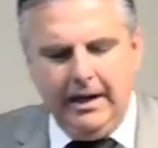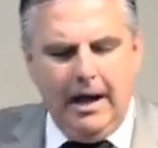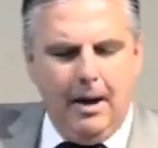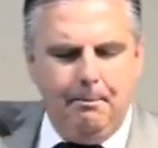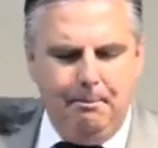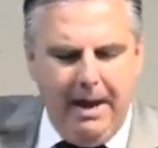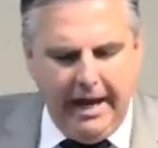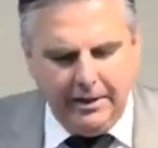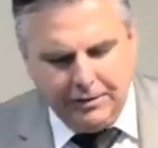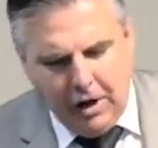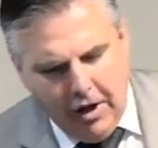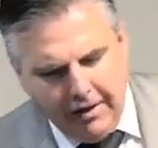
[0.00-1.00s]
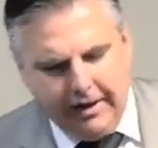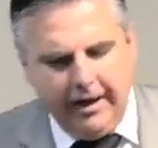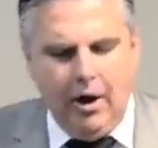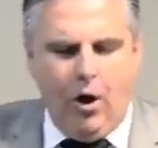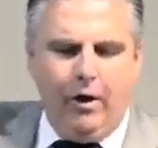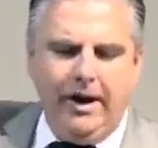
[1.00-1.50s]
a big turkey,
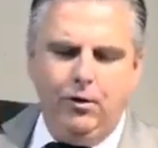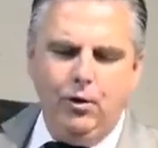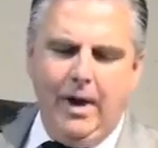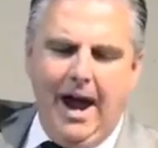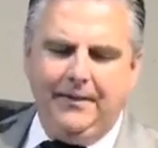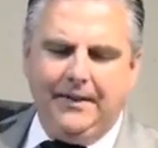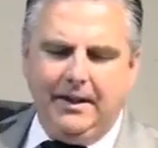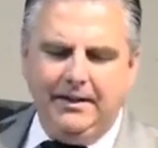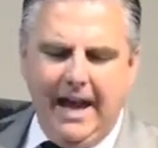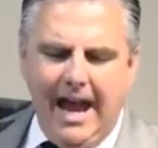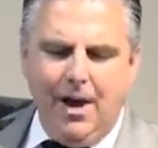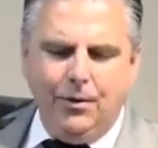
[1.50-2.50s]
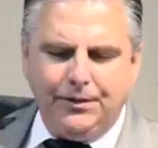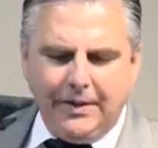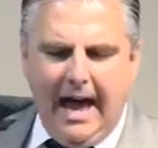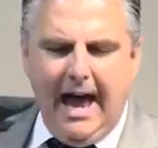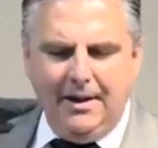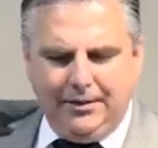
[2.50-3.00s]
or if you have to
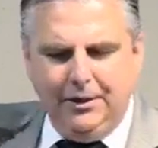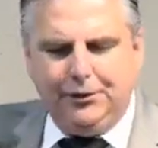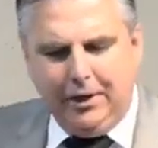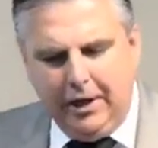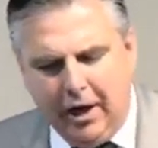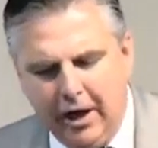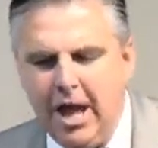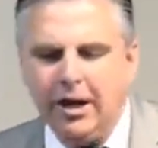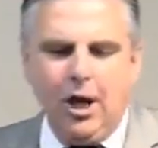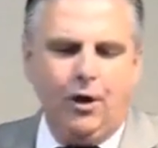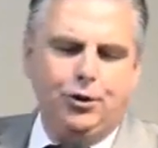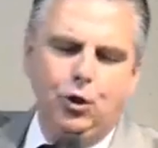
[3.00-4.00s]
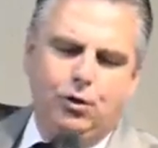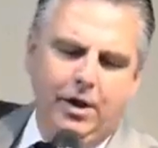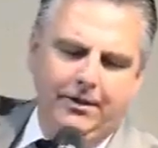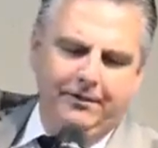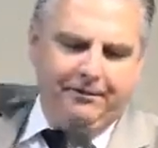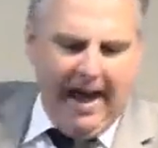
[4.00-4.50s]
downsize this year because you
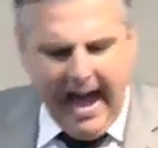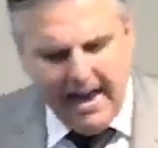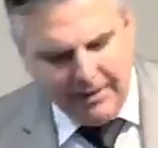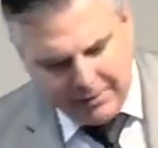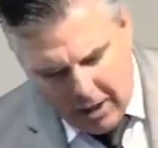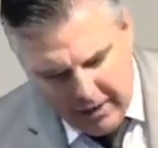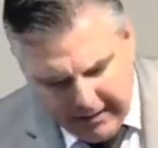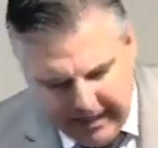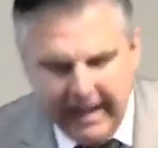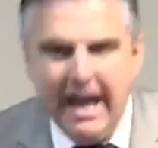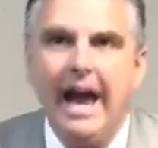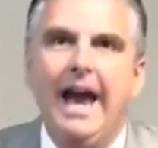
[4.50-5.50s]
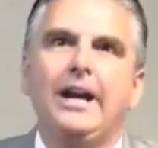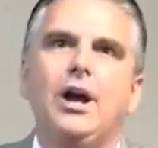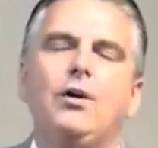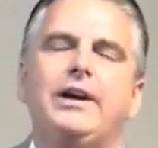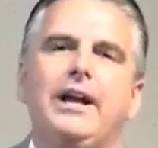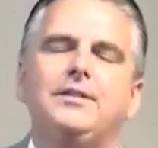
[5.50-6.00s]
couldn't find a turkey and go
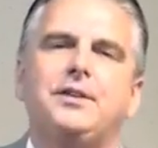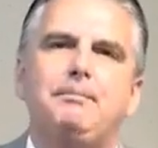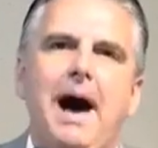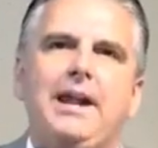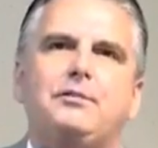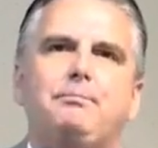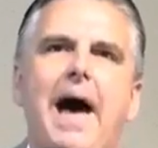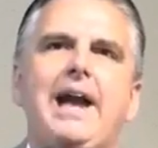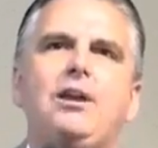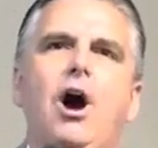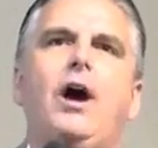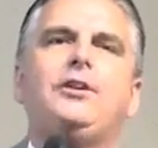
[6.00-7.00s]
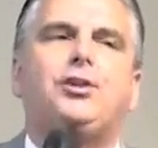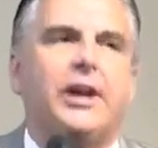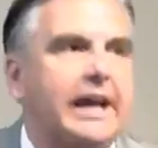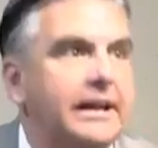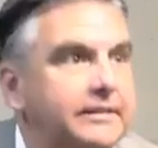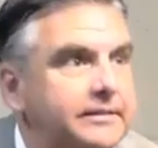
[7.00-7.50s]
get somebody's backyard chicken.